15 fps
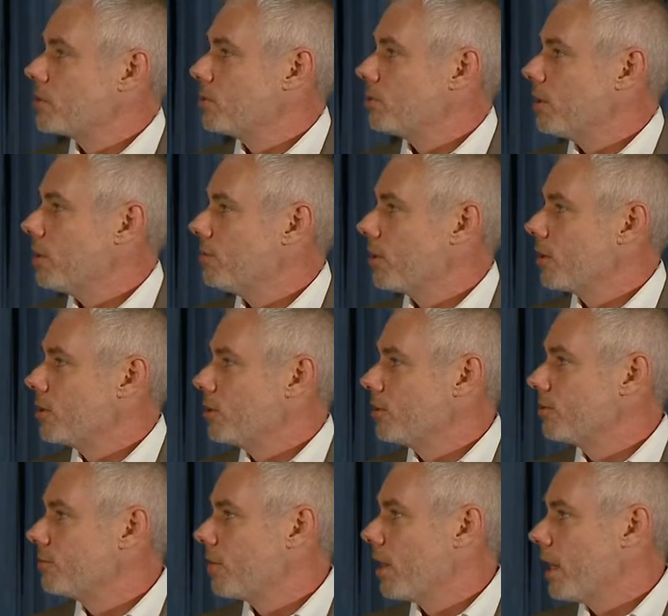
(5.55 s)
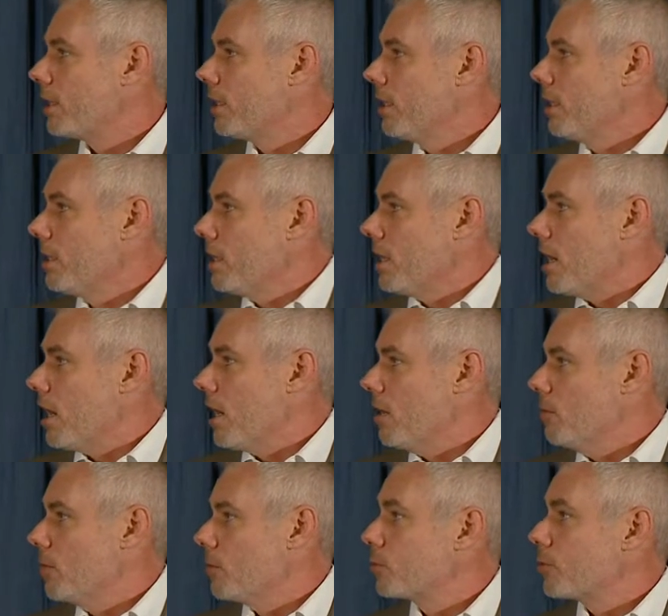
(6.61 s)
you of our unified
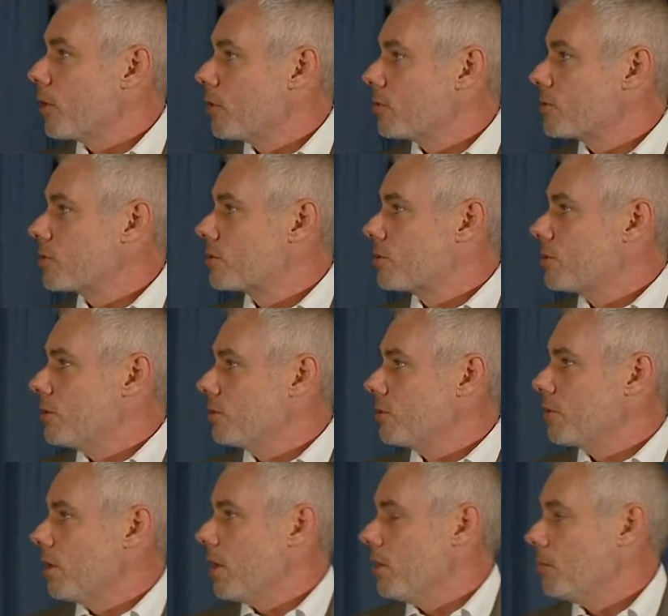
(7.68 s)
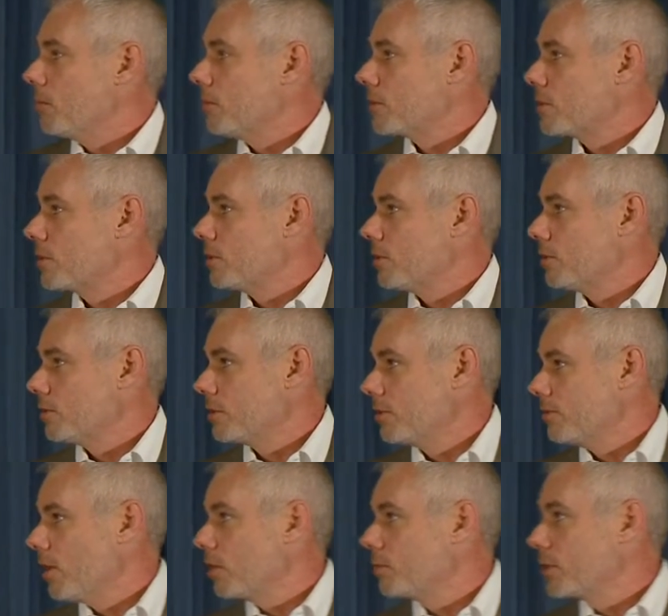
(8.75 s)
approach to
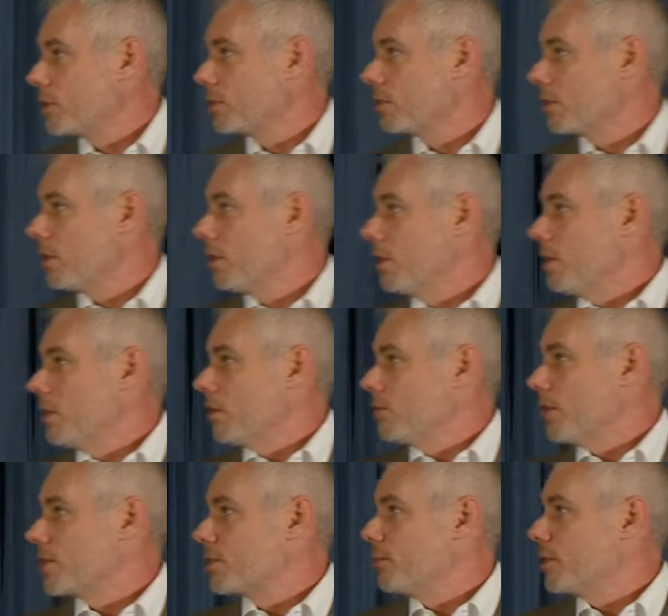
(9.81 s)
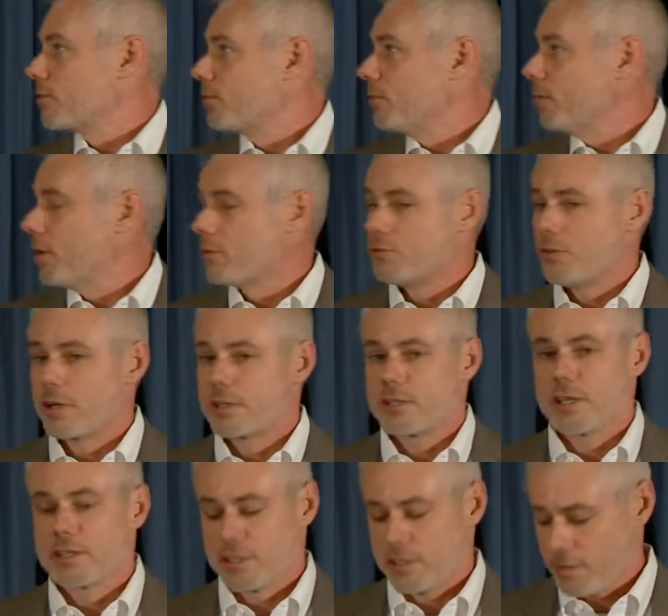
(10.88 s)
developing regimens for both
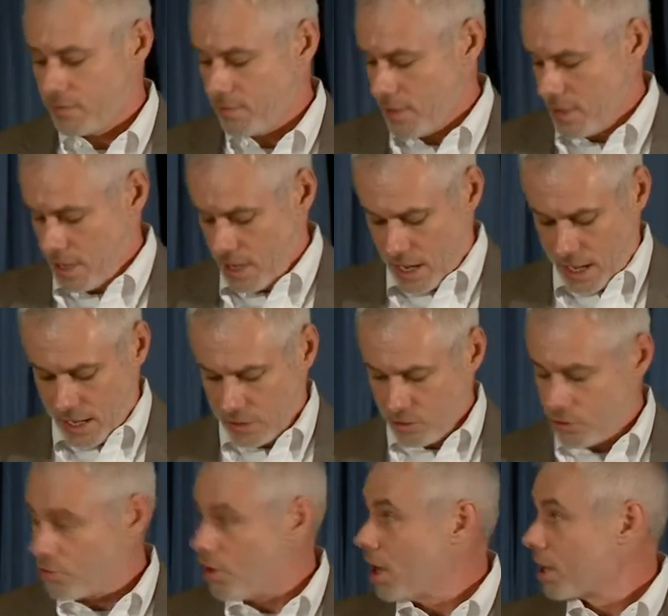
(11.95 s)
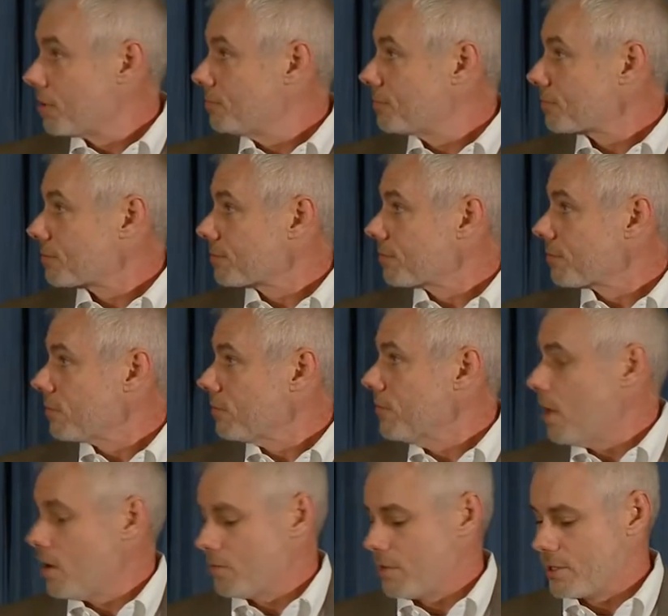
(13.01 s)
drug-sensitive and
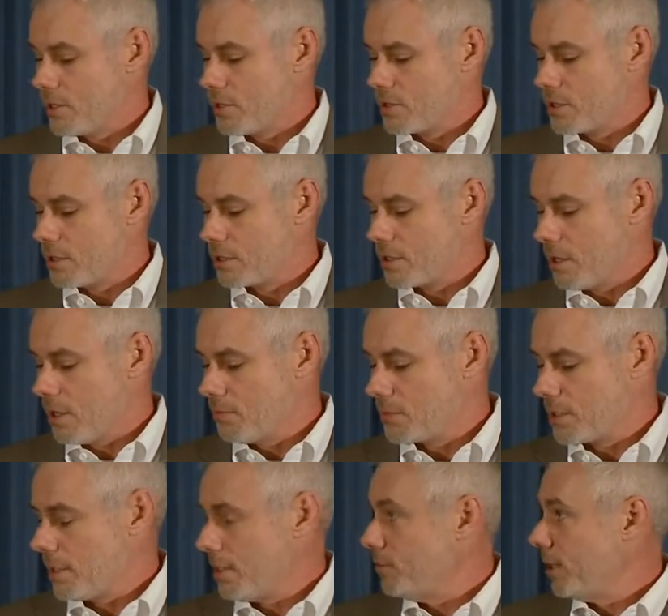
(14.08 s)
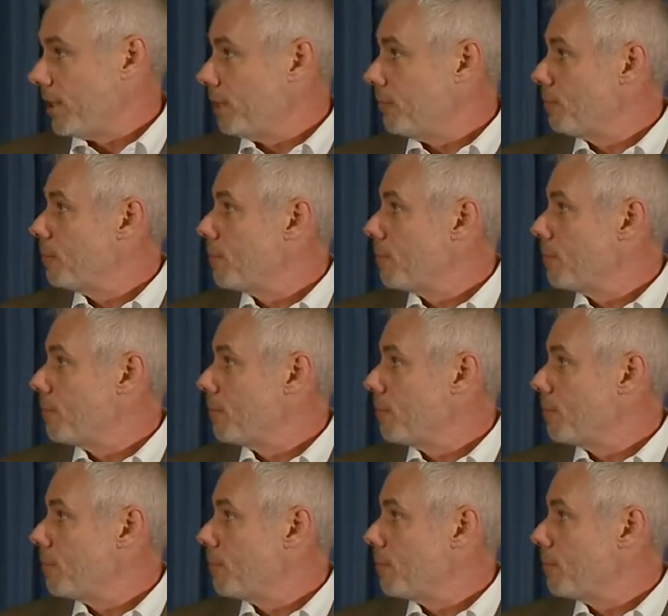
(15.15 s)
drug-resistant TB.